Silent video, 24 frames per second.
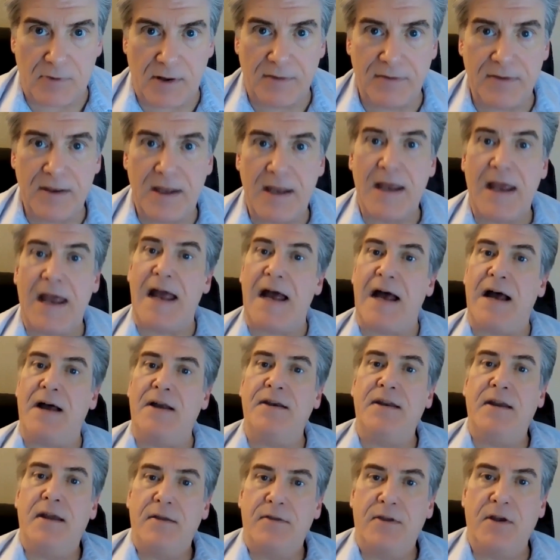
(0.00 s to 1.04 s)
with
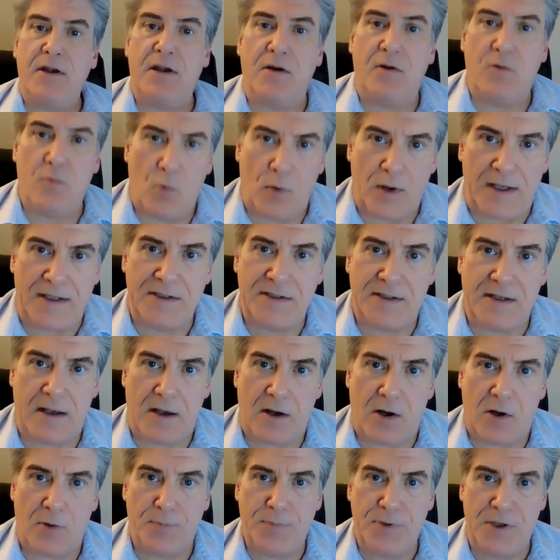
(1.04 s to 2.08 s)
and the ways to
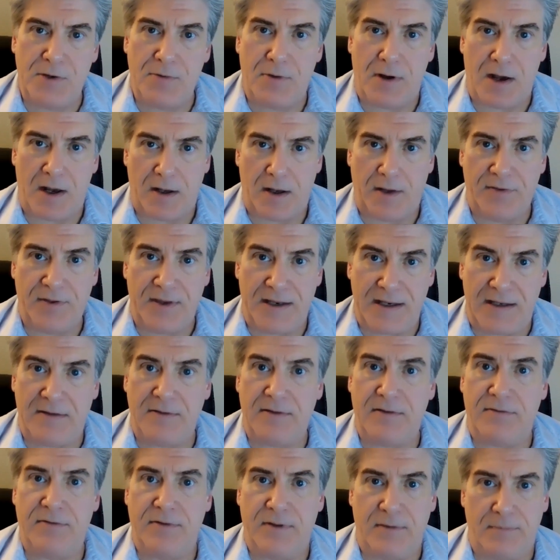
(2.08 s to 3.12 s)
help you
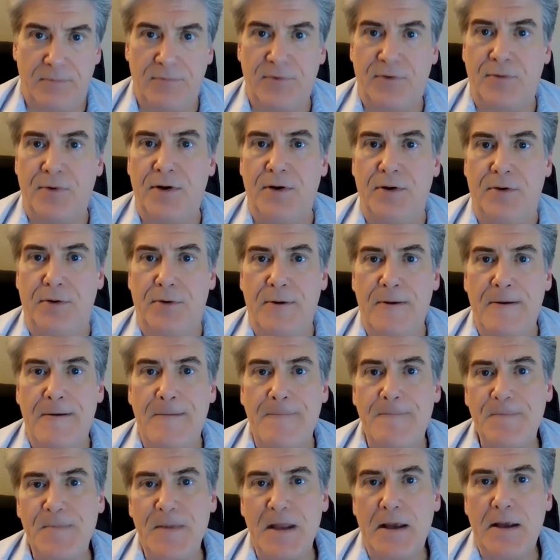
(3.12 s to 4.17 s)
think them through.
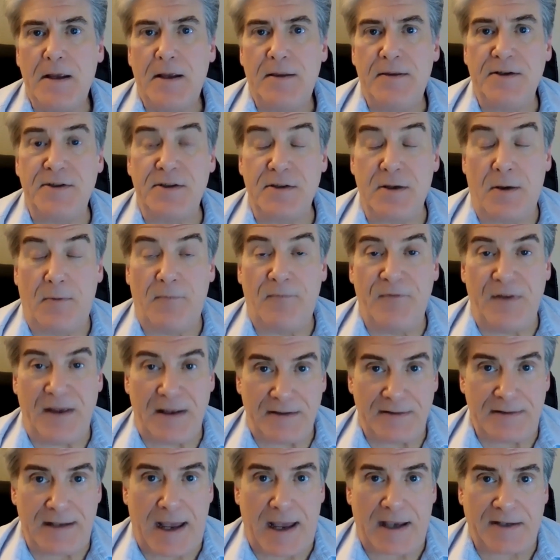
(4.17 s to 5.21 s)
This is a
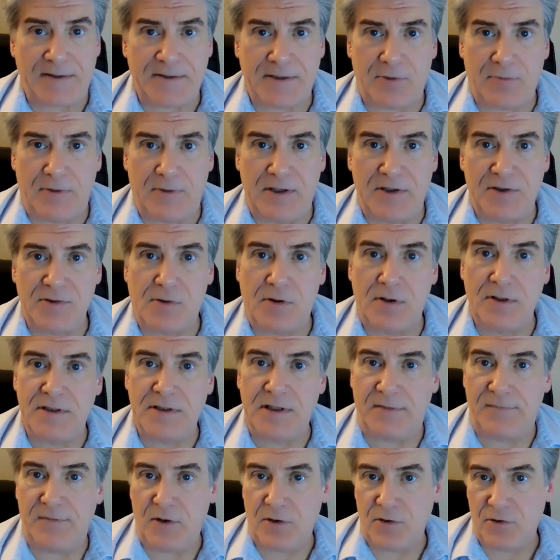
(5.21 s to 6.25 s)
fantastic resource
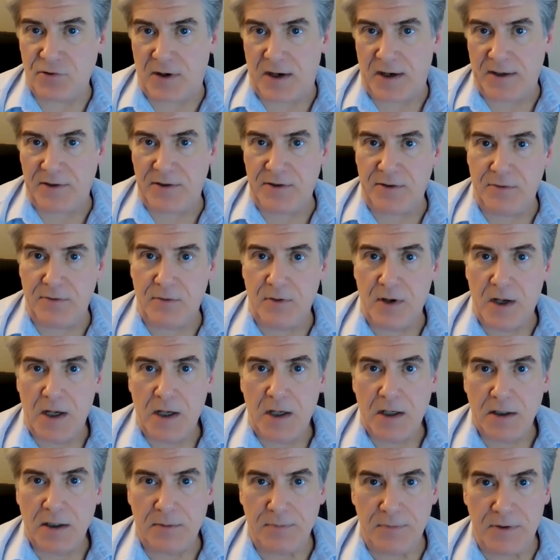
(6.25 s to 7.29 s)
if you're trying to
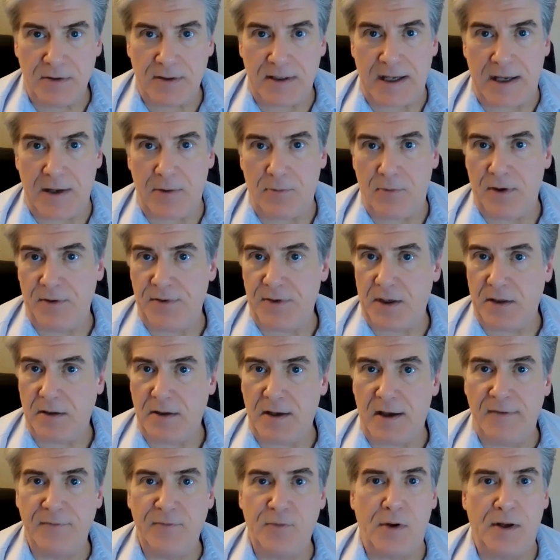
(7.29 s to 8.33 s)
communicate with a
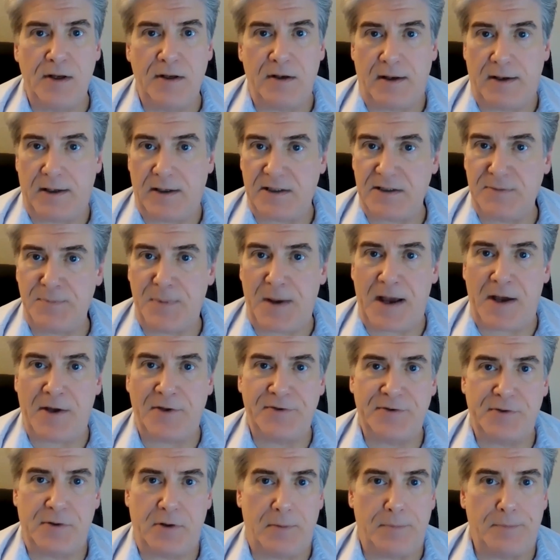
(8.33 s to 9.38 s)
loved one, like a
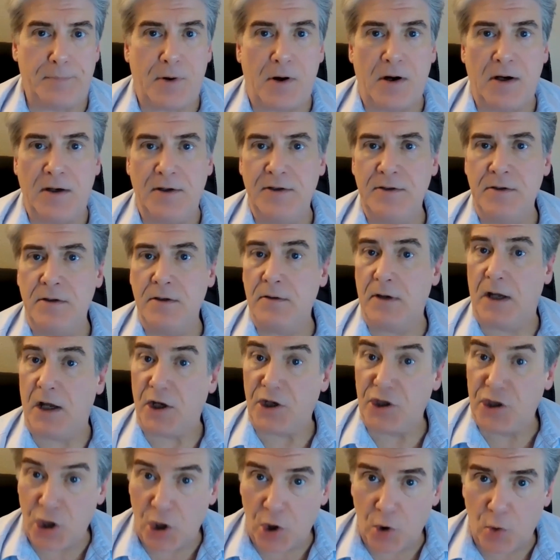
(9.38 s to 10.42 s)
spouse or a partner, a
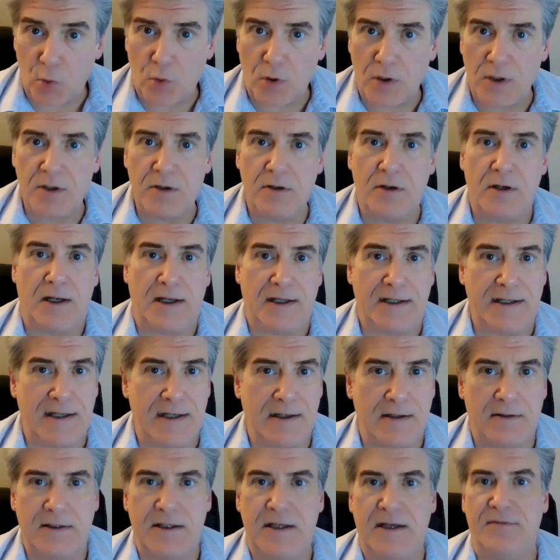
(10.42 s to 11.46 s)
coworker, a
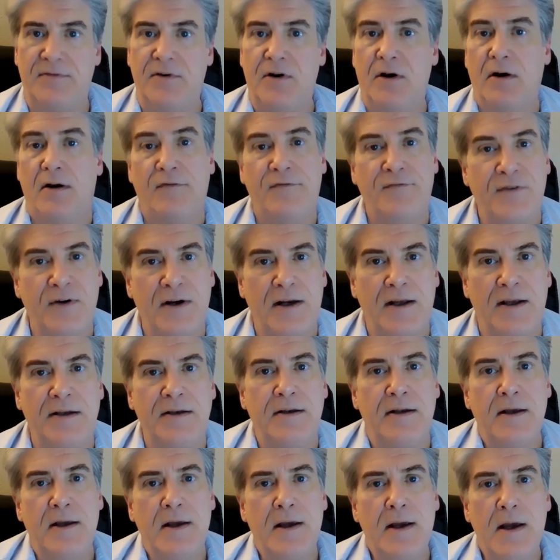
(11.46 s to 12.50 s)
caregiver, a
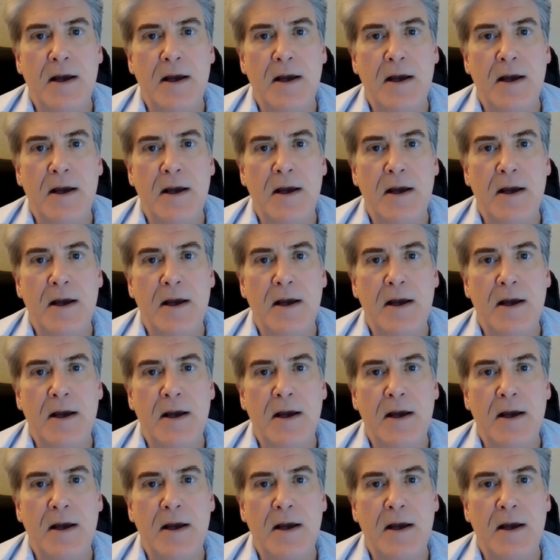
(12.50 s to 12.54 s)
friend,